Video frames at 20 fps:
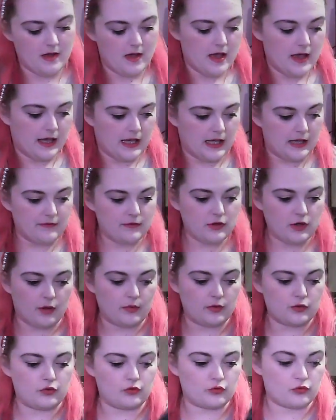even though I
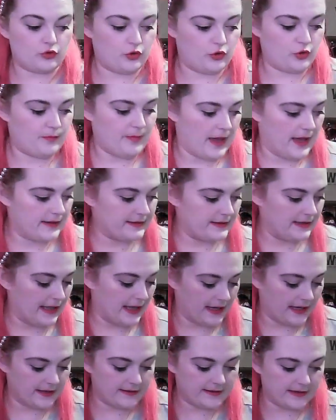took 2 pairs of
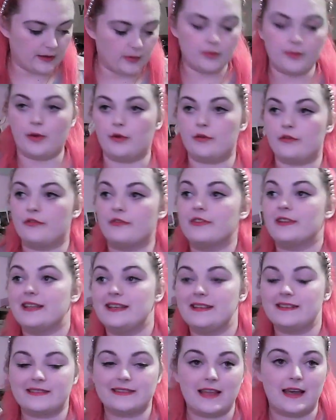leggings that were both fleece
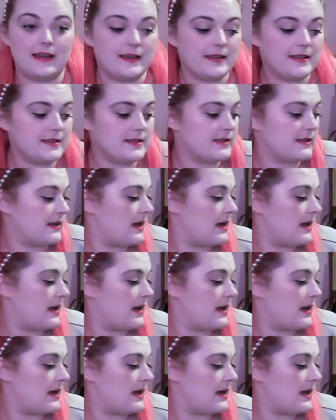lined,